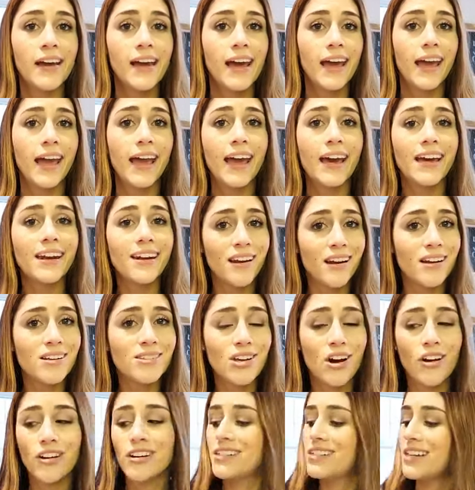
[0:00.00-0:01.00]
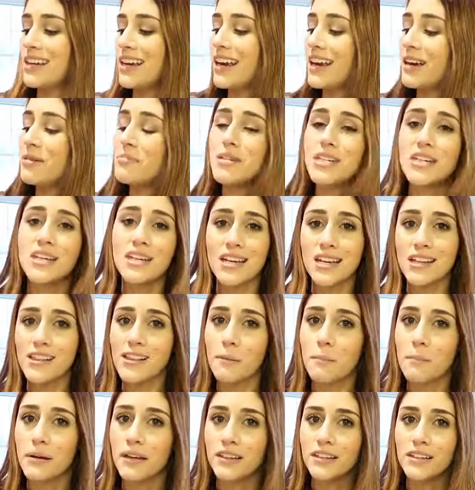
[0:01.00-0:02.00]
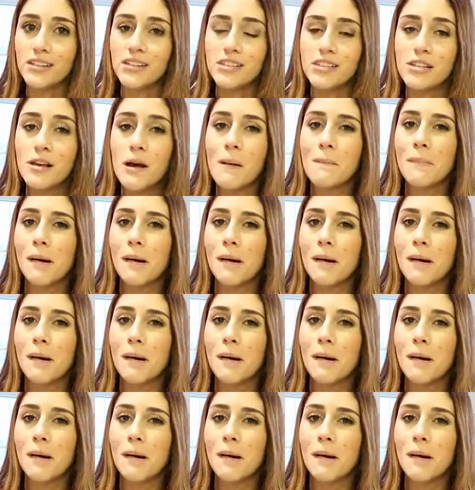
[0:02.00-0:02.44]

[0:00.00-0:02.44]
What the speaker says: And it is hard to get him to eat the pills,